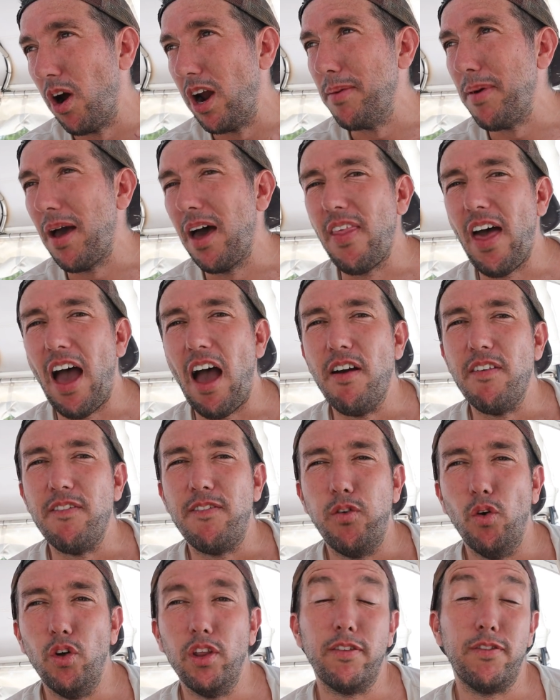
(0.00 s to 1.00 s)
worry about that
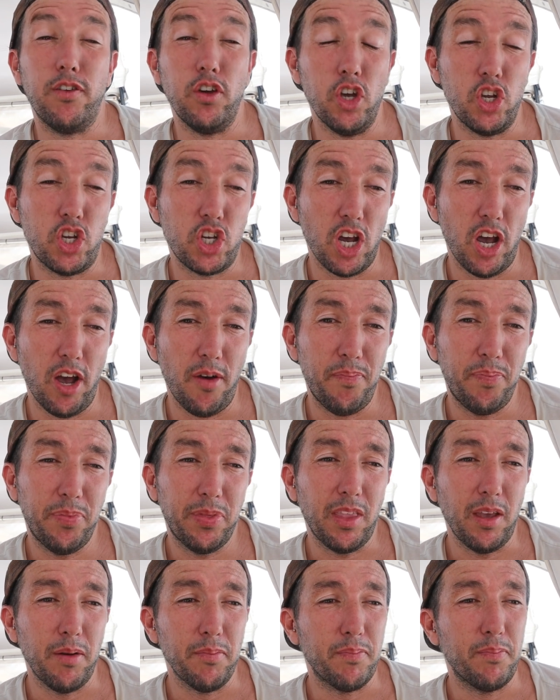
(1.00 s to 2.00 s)
for the future,
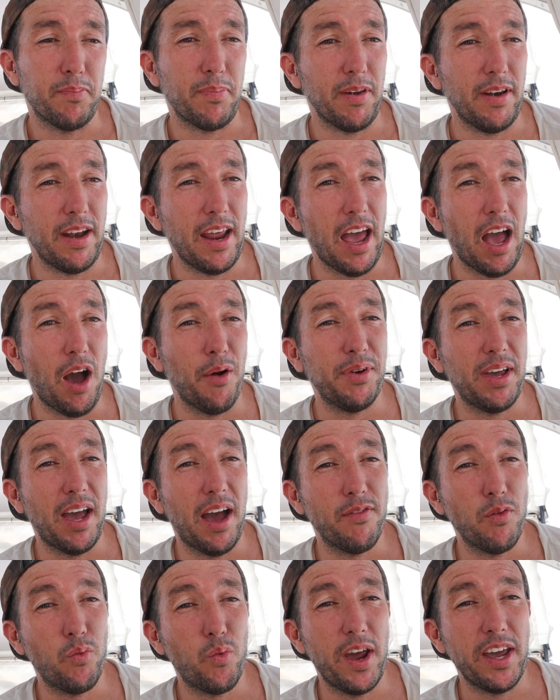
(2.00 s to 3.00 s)
but now we
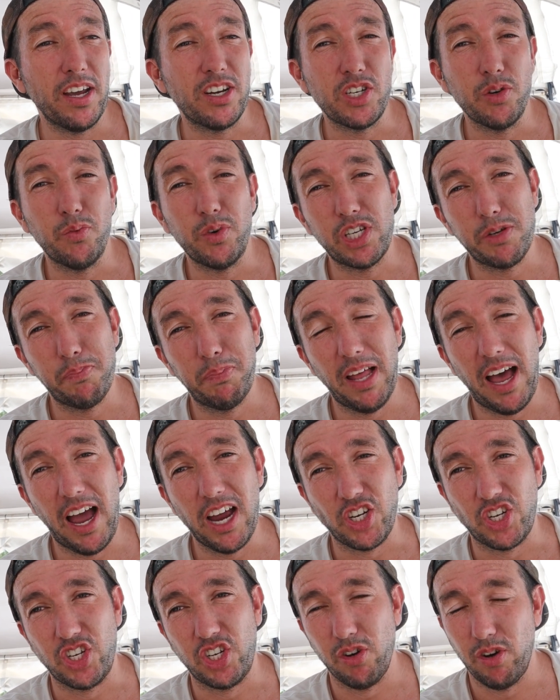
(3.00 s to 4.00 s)
have a week till we
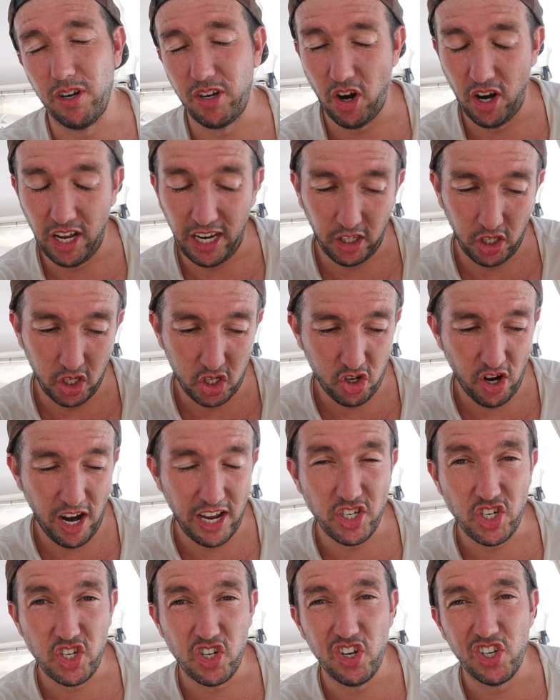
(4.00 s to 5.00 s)
splash, so I got to get the
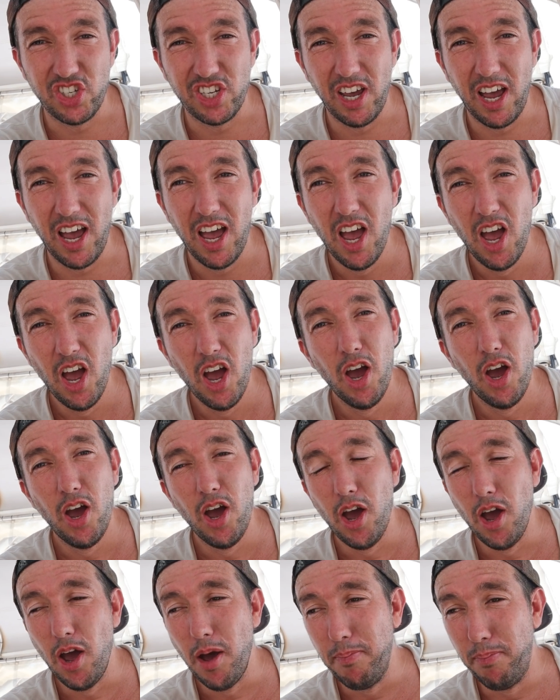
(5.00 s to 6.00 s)
transducer
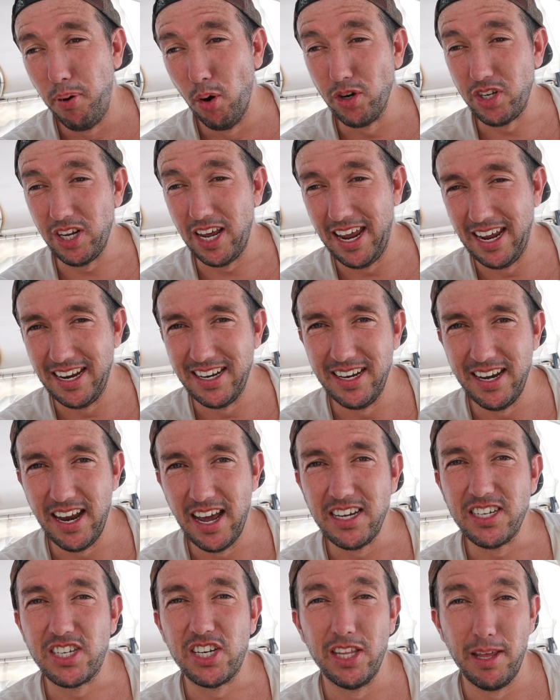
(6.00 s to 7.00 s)
put in
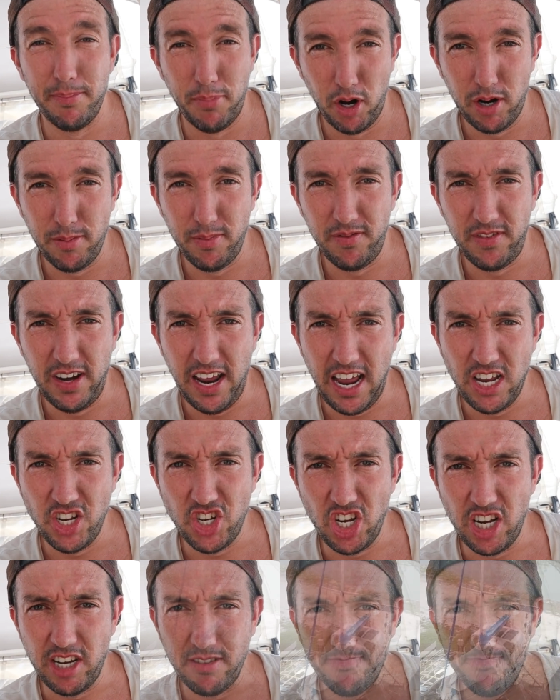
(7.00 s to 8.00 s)
to the bottom of Nandji.